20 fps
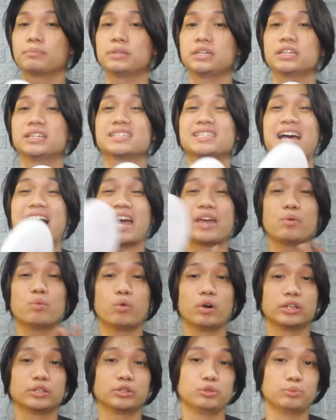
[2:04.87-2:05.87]
because I
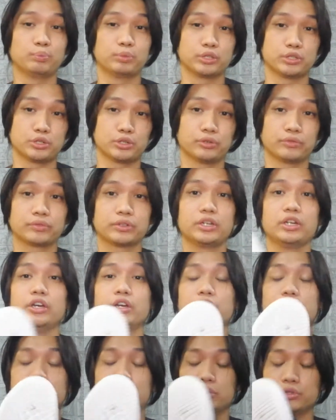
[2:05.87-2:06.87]
want to preserve
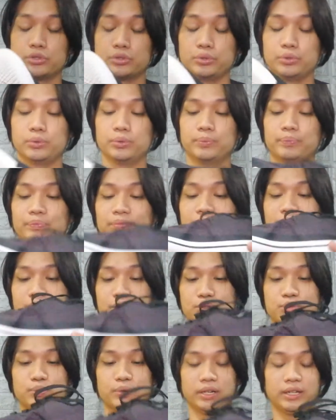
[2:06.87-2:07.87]
the shoe
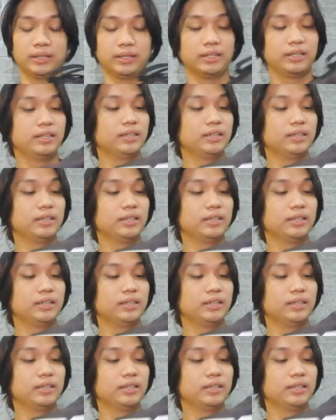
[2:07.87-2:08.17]
as well.